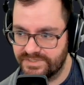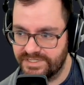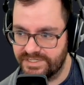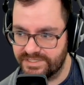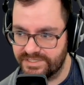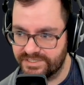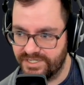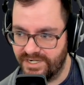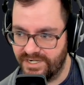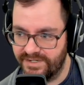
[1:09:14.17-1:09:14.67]

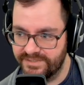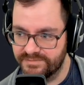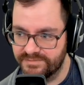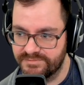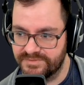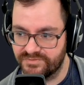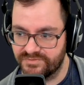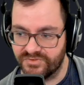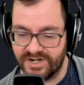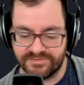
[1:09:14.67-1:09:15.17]
column
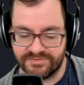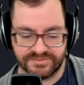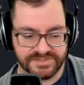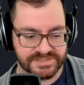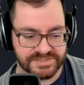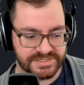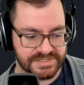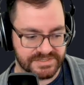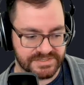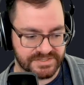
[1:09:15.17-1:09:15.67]
of
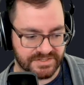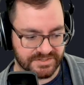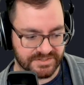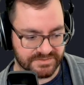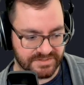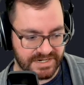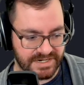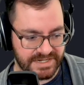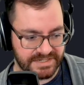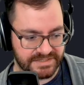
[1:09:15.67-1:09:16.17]
references on the
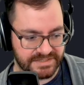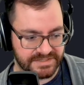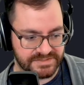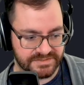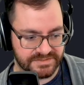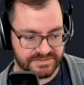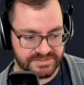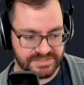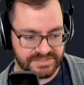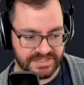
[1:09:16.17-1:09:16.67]
right, because
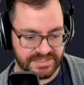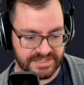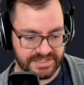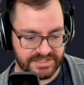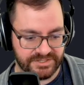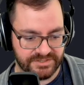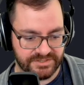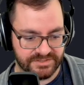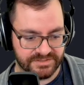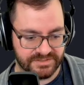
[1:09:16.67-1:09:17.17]
it'll say like,
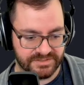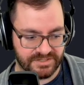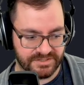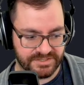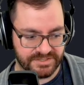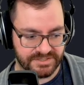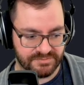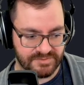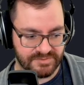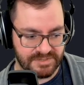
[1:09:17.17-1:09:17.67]
here are all
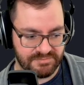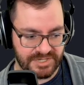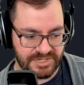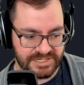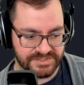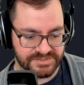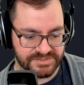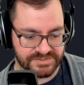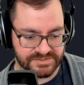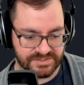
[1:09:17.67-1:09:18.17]
the web
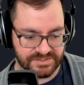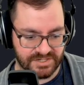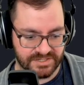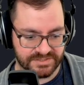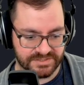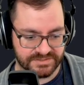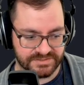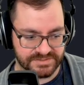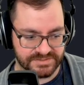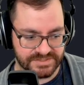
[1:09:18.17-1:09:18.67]
pages or
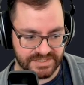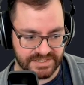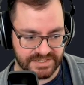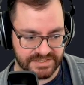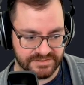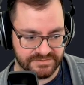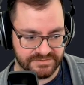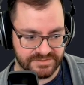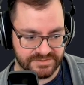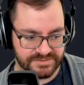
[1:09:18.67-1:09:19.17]
articles that I
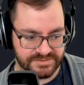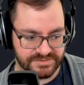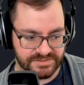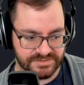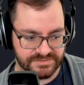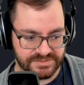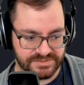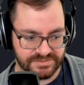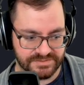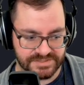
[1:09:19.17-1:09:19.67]

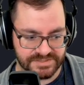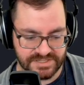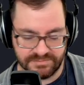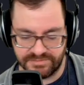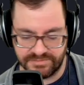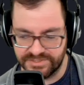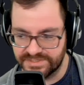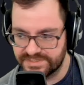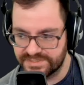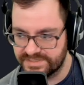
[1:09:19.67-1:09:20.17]
use to
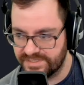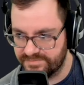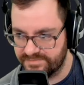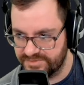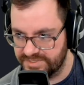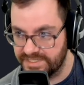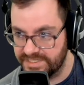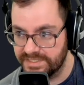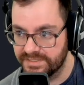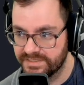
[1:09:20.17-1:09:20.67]
assemble this
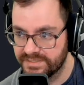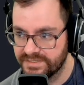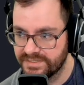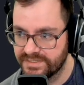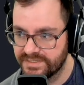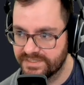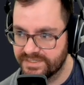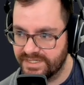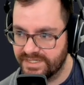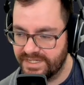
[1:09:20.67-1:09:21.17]
summary.
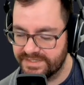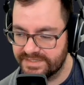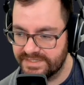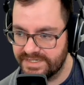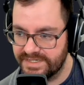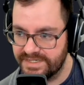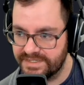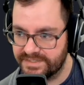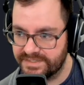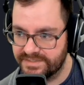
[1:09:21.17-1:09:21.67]
And
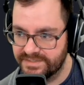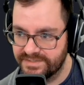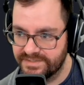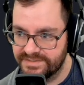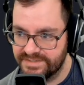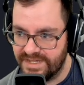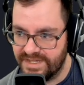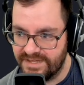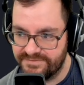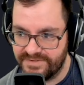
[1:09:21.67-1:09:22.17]
like,
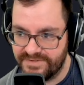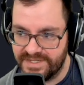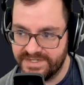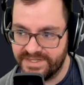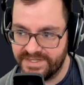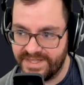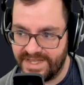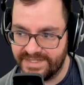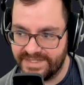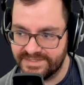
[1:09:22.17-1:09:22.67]
I
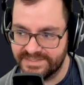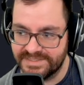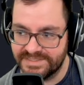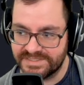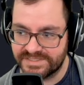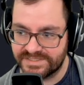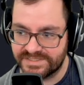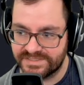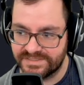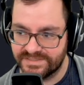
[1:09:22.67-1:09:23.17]
find that
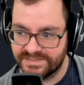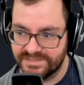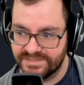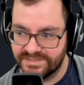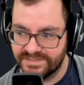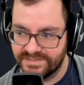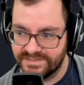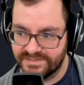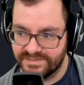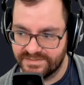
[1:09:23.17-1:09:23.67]
list
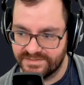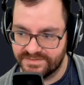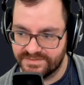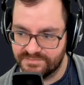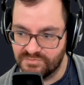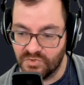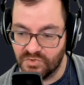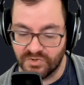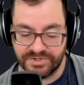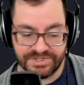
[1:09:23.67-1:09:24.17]

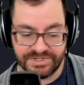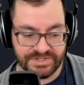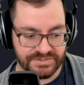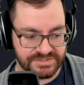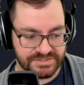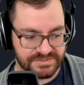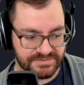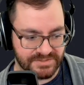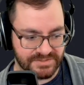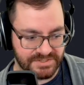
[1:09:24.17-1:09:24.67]
more
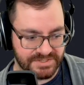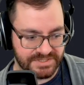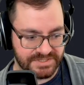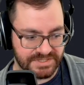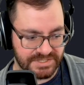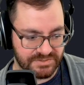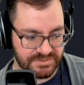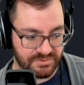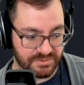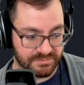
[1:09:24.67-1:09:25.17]
useful than
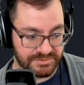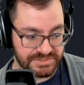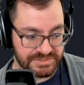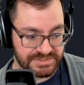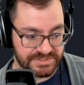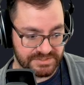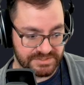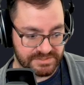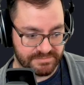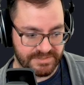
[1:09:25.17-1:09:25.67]
the normal
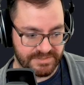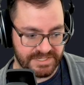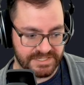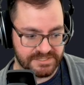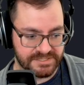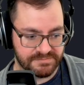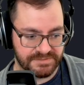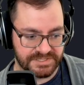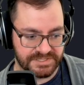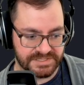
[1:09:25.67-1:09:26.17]
search
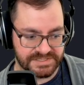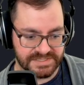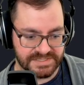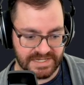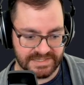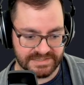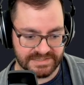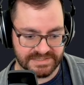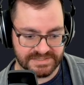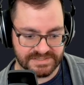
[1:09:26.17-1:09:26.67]
page, because
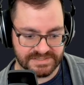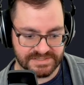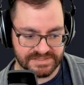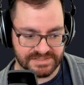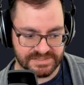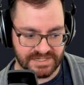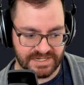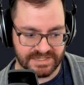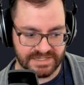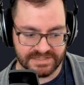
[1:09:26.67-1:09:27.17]
that list is
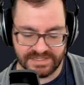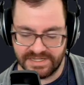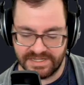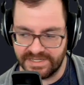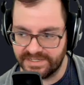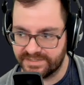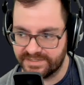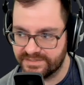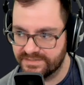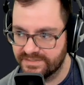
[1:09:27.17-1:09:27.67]
not like